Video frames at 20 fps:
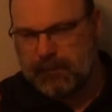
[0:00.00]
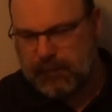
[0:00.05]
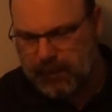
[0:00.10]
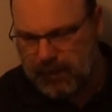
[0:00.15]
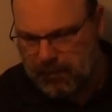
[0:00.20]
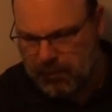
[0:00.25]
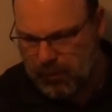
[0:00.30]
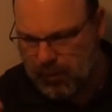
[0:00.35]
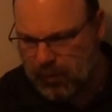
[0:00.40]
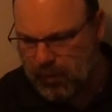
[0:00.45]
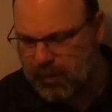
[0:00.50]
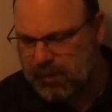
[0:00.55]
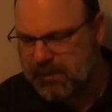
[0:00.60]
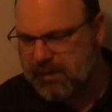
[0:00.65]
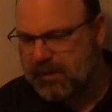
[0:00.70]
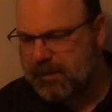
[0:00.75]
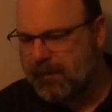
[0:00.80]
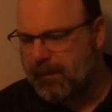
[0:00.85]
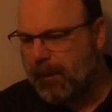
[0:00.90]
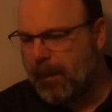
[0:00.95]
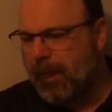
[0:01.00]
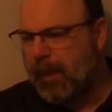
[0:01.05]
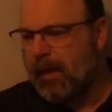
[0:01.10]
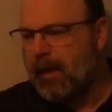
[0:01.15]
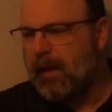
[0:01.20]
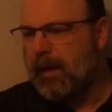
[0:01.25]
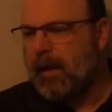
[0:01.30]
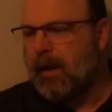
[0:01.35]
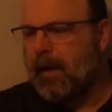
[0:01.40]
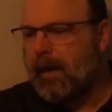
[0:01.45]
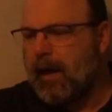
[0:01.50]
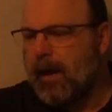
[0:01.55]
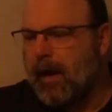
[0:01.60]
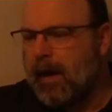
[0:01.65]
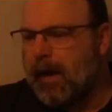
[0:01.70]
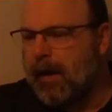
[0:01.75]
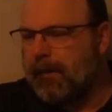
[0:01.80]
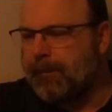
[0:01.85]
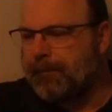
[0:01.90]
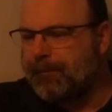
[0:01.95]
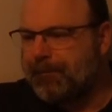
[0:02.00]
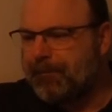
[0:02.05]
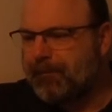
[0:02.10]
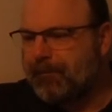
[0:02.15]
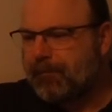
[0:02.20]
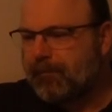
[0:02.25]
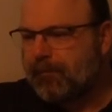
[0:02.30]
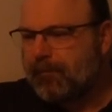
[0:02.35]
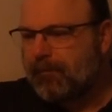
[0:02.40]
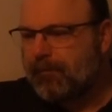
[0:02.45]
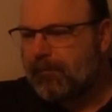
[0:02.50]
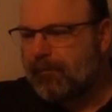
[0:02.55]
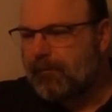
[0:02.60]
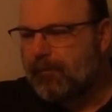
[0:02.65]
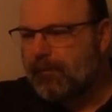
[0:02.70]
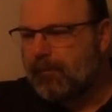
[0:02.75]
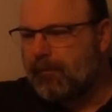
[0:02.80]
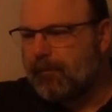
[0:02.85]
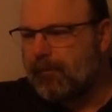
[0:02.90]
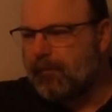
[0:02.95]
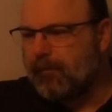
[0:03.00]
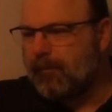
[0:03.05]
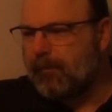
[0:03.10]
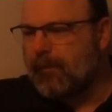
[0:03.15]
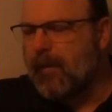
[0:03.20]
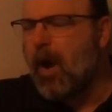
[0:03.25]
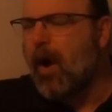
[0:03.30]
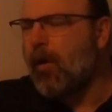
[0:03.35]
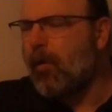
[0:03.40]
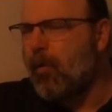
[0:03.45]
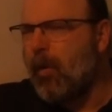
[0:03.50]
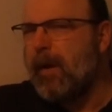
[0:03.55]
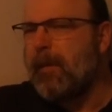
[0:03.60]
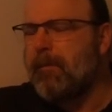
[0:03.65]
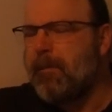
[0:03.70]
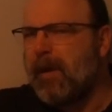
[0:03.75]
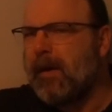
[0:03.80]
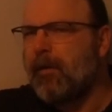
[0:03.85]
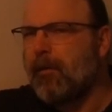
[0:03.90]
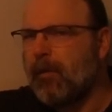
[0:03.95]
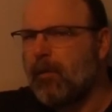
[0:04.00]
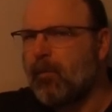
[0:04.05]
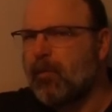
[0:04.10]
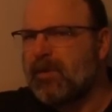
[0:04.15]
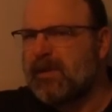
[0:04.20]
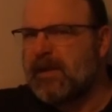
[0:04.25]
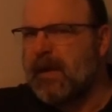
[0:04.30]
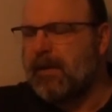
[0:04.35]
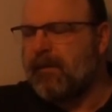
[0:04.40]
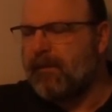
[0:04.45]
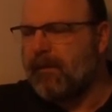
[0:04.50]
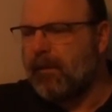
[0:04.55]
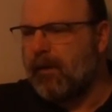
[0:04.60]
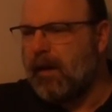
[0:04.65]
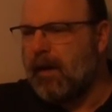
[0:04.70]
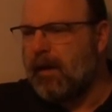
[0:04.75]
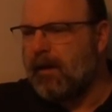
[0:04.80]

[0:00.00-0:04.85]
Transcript: the Boers, um, are quite bitter and resentful